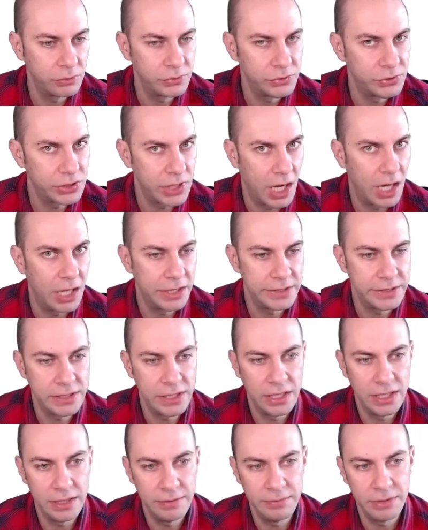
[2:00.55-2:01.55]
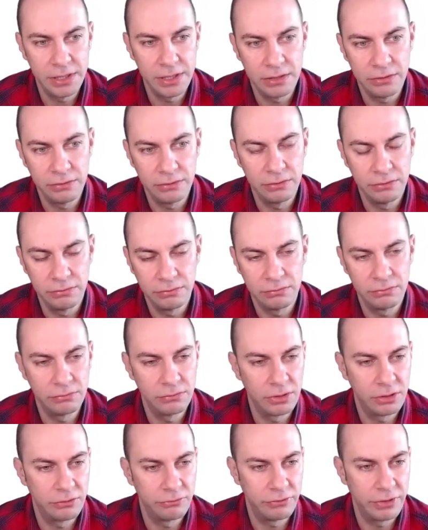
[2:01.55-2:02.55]
Sky's the limit,
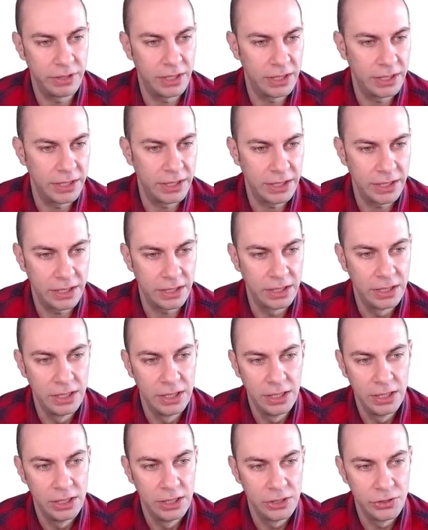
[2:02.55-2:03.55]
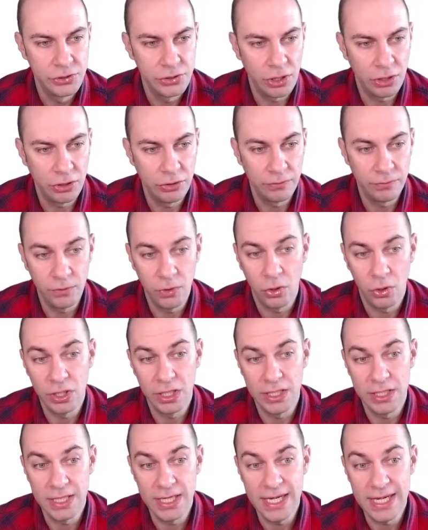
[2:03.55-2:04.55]
really, here. So you've got
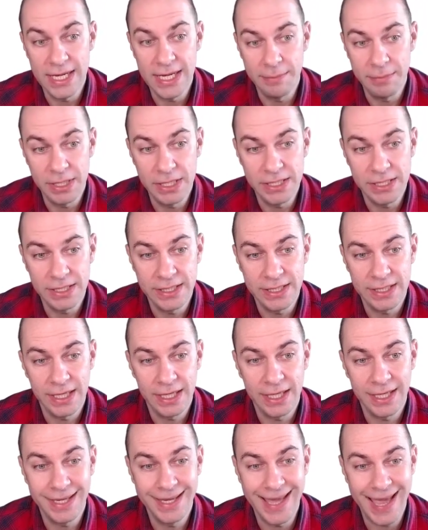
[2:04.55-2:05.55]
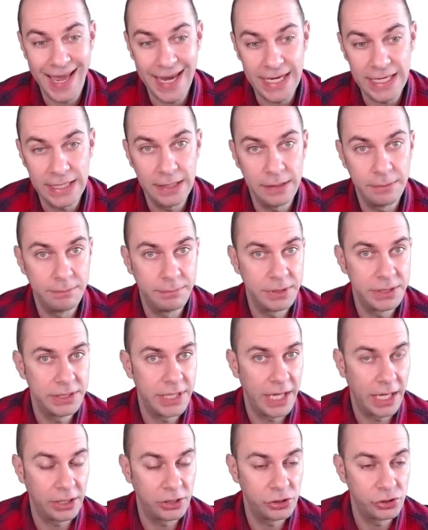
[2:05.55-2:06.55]
unlimited gain
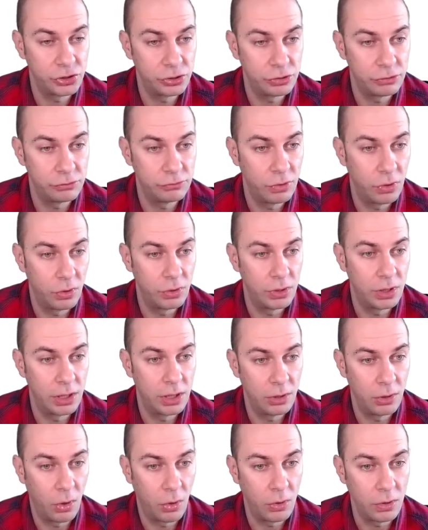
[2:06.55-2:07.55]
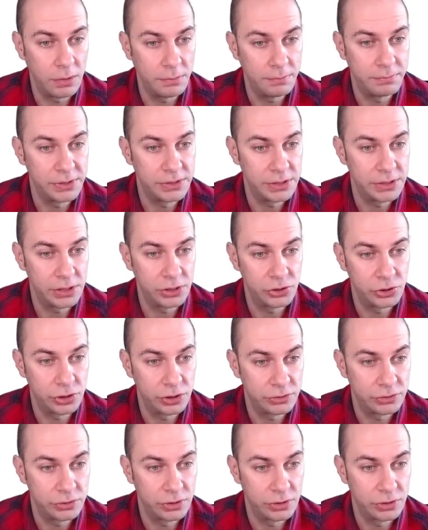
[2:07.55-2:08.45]
potential on a long position.